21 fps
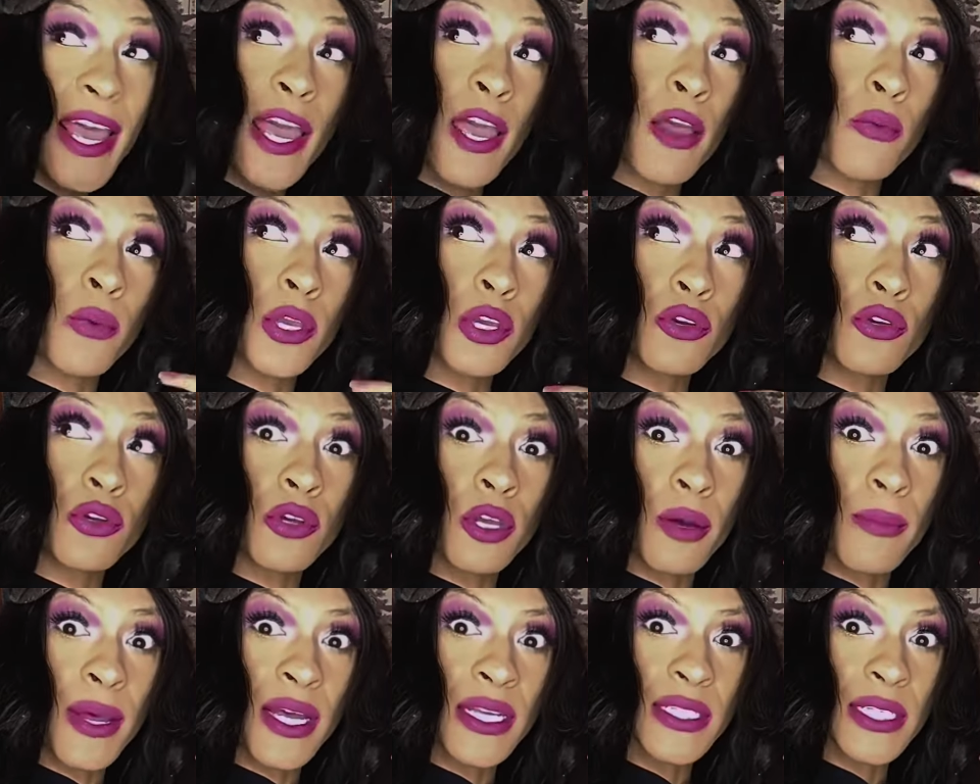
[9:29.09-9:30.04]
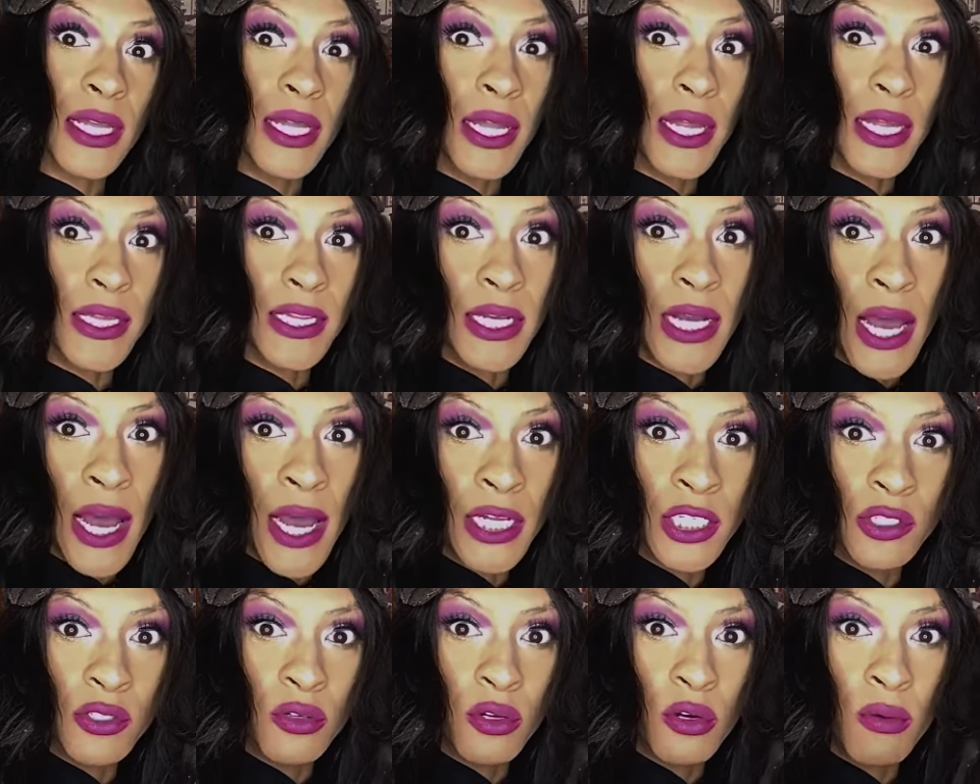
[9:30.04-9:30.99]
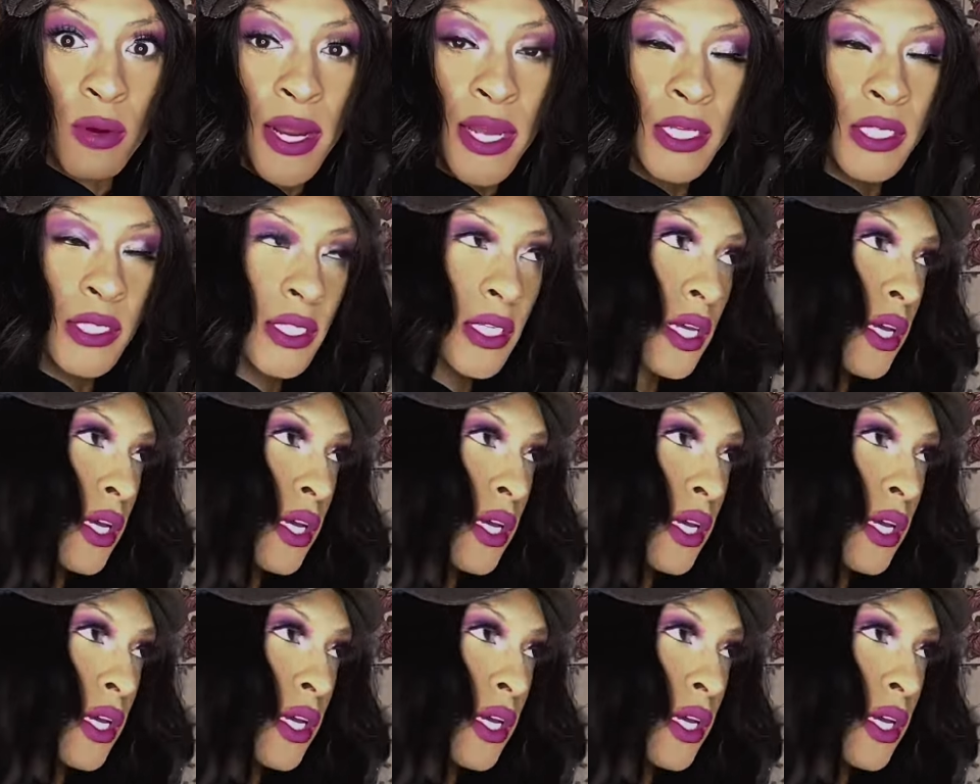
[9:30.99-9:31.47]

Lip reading: And when you do your best and let the gods do the rest,